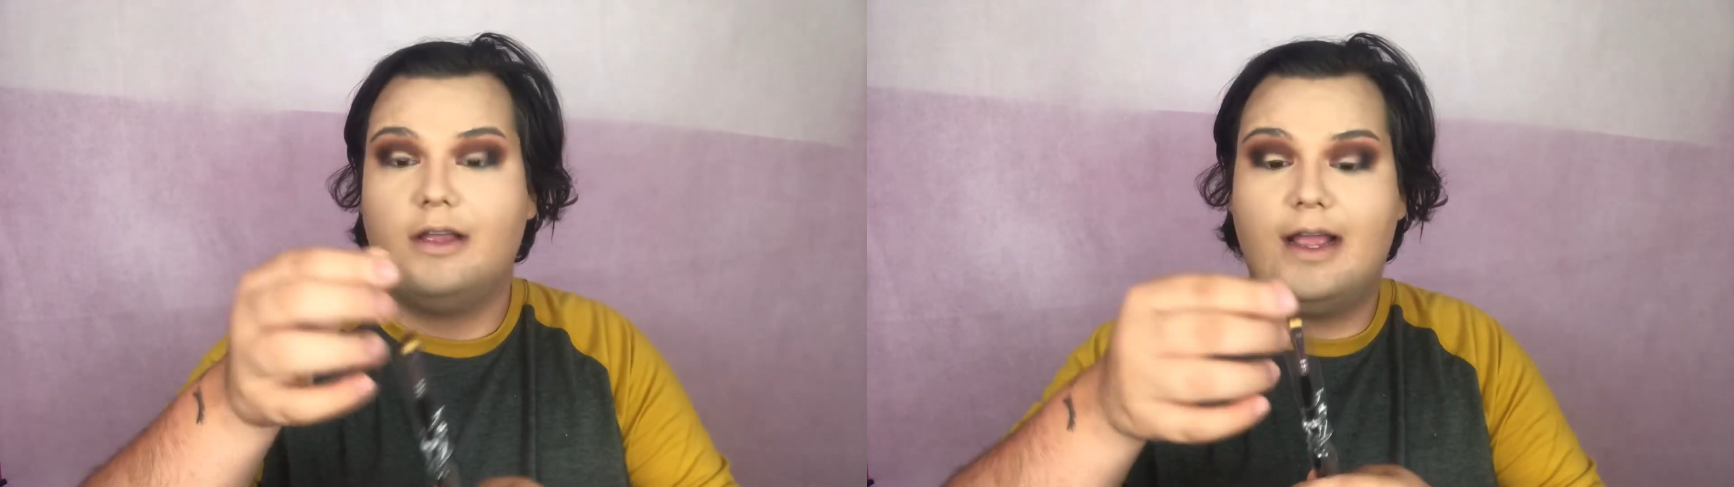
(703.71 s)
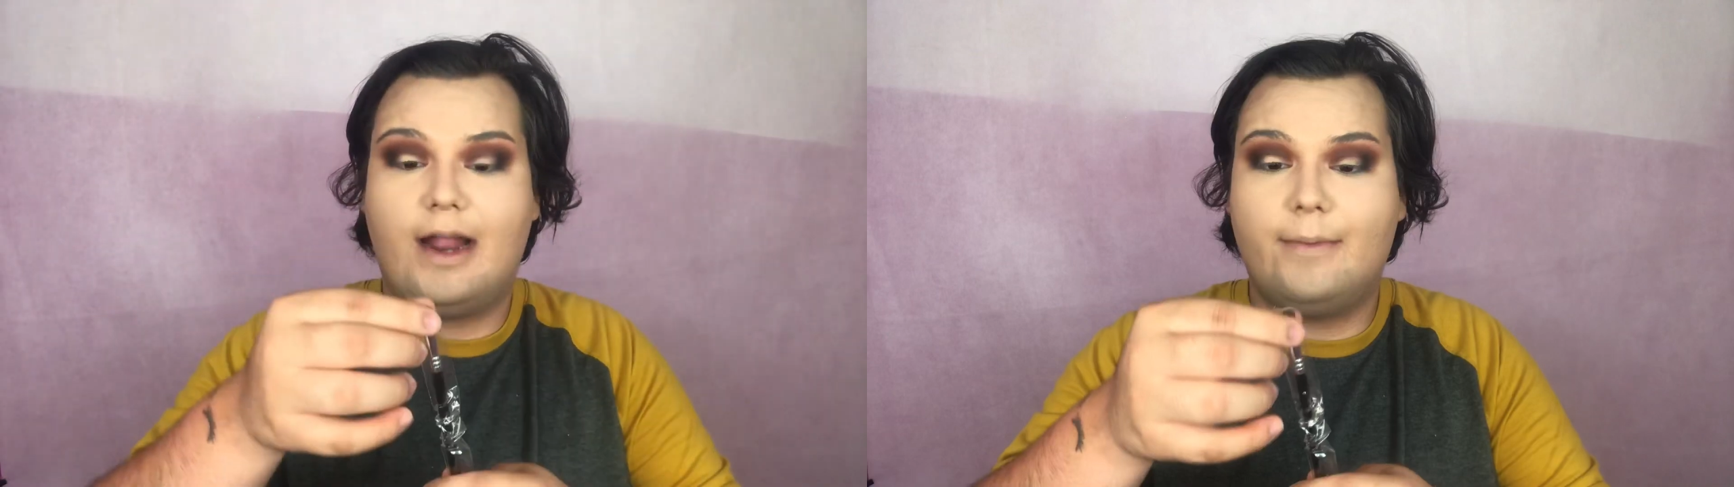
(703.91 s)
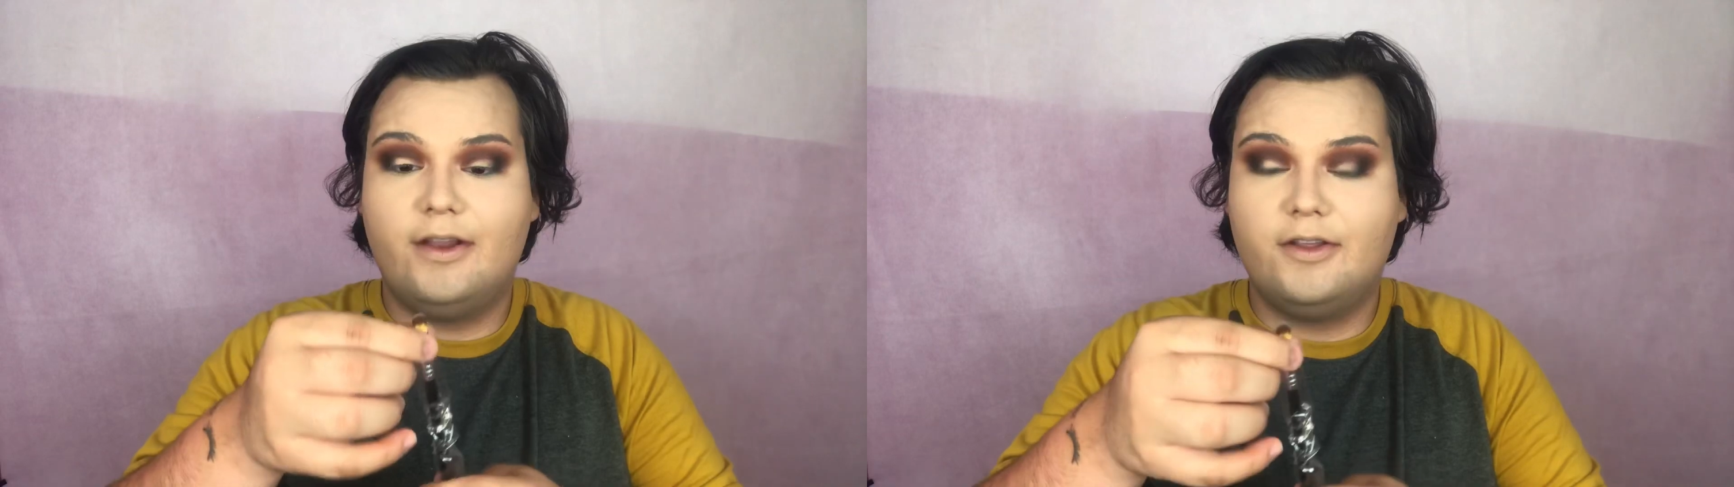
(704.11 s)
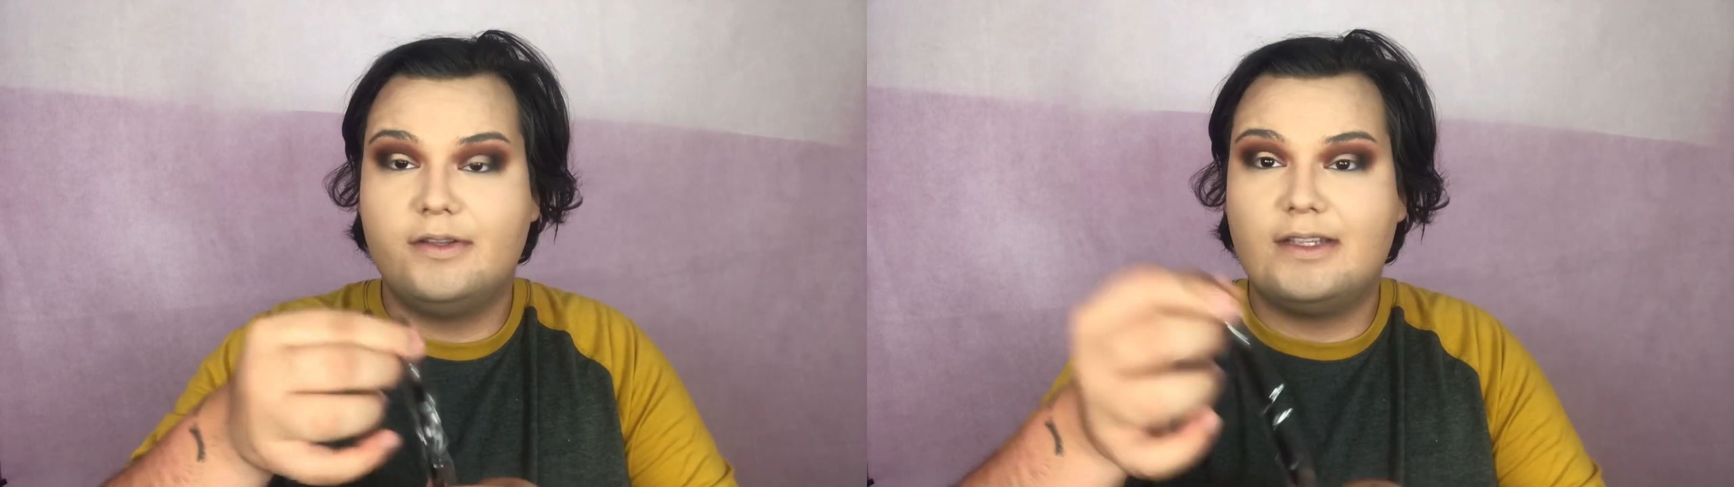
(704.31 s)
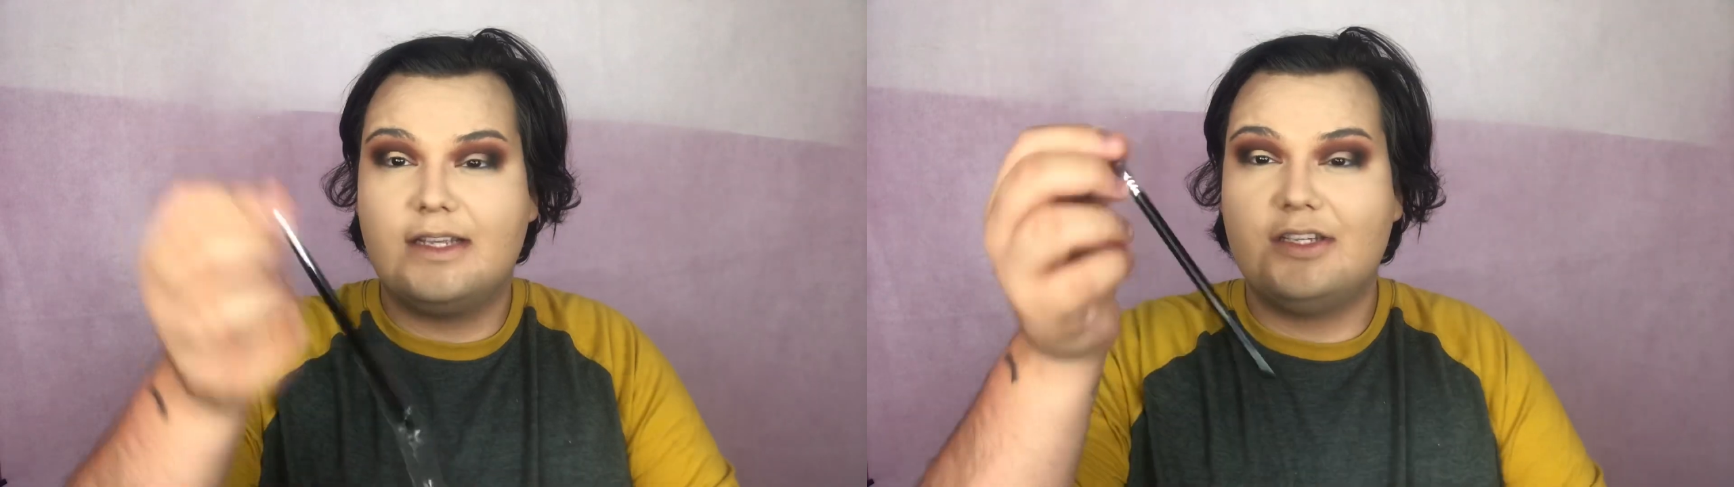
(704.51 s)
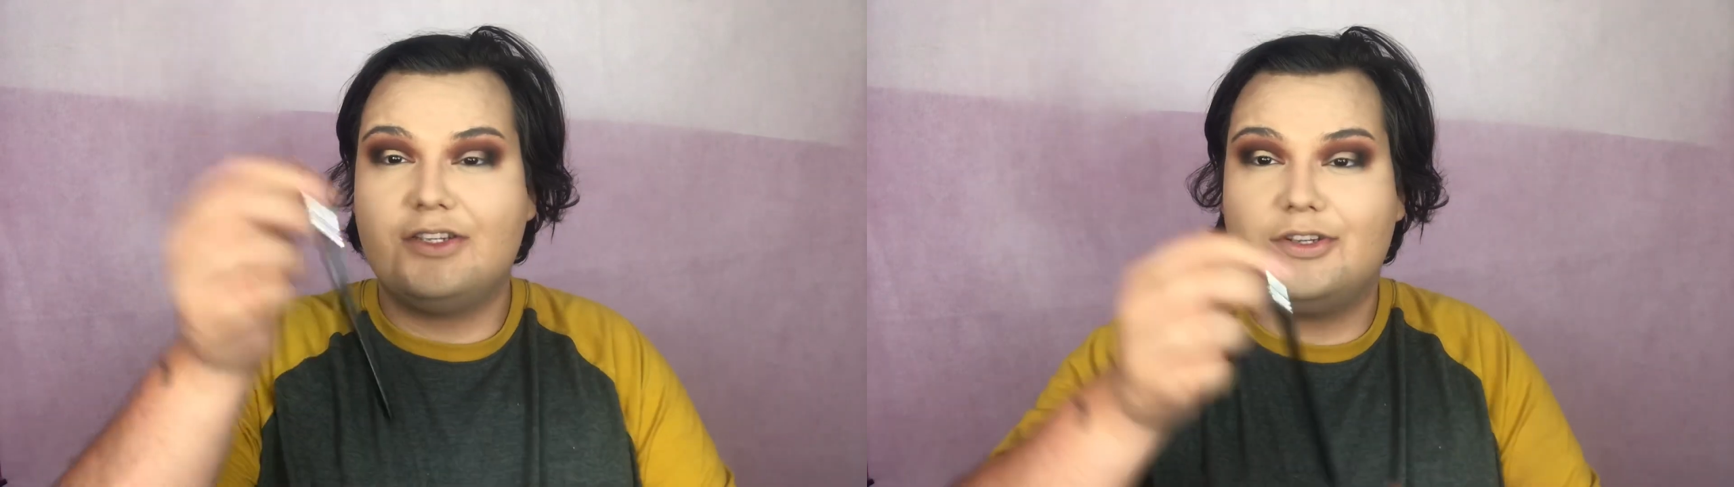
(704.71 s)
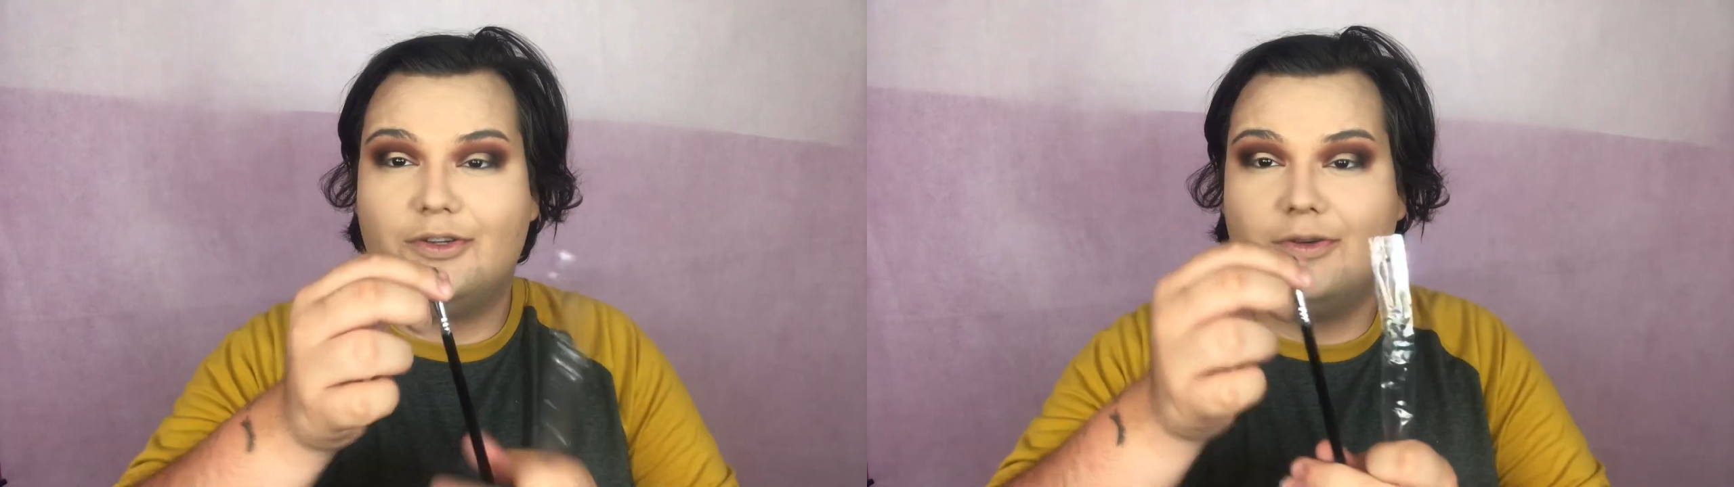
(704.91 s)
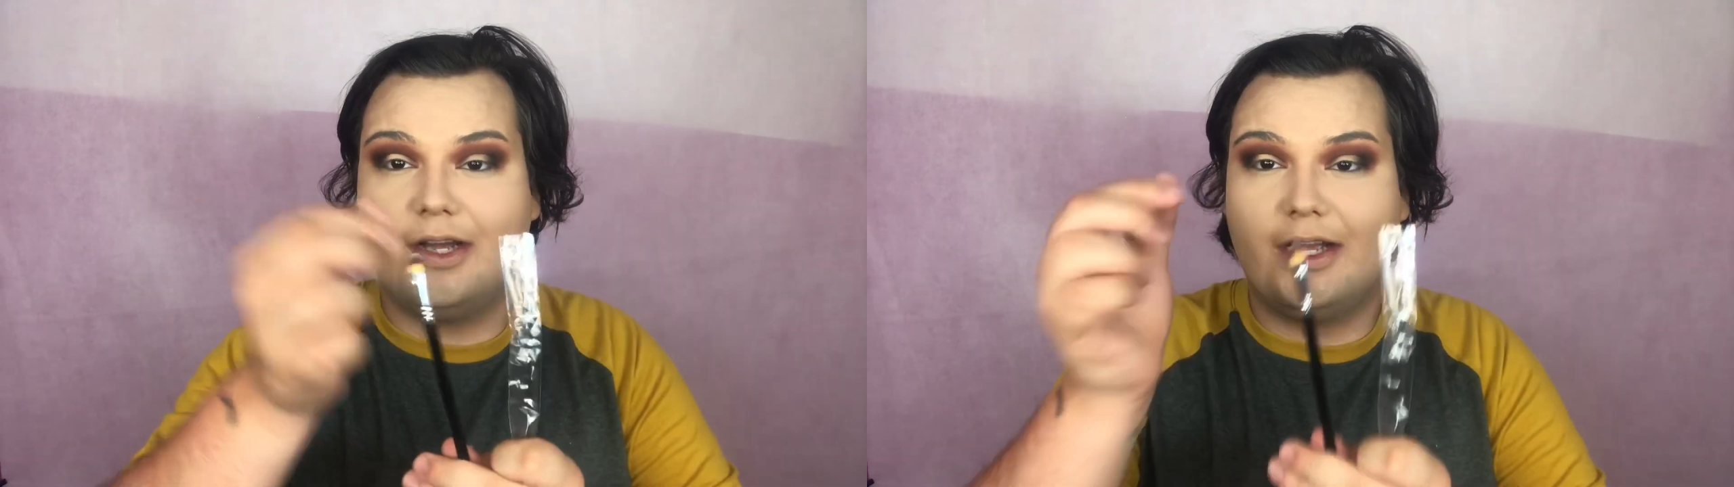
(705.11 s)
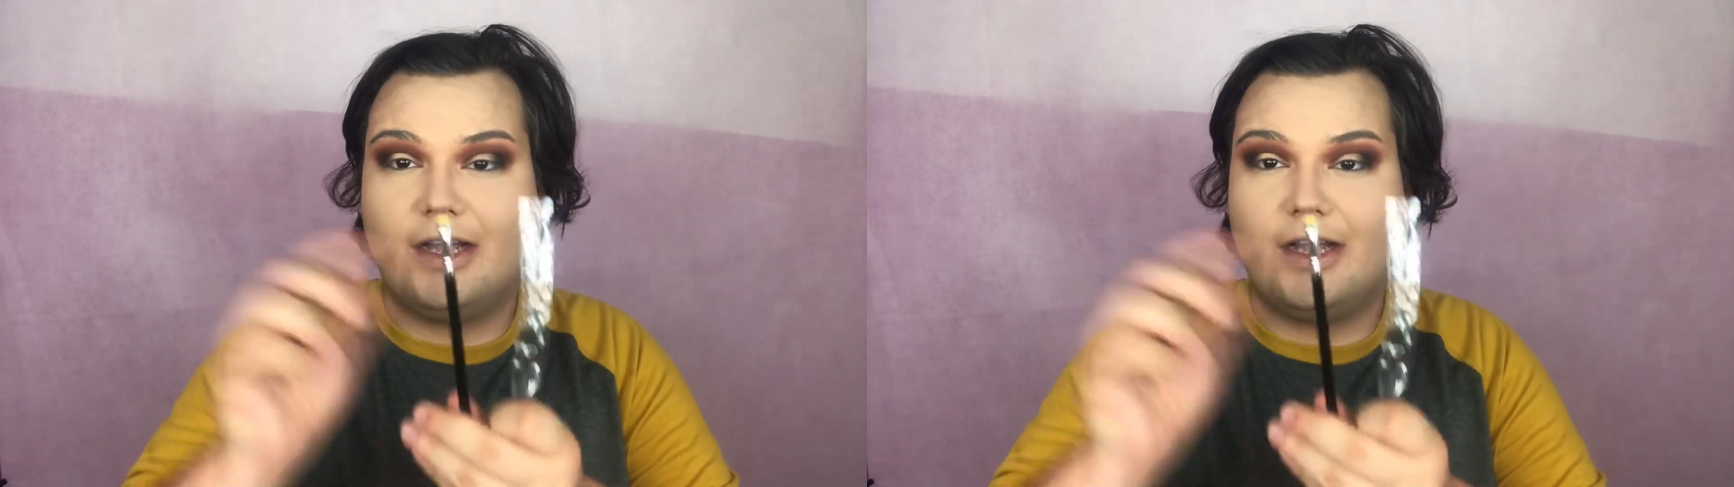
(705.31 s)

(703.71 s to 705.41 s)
And I'm gonna use this to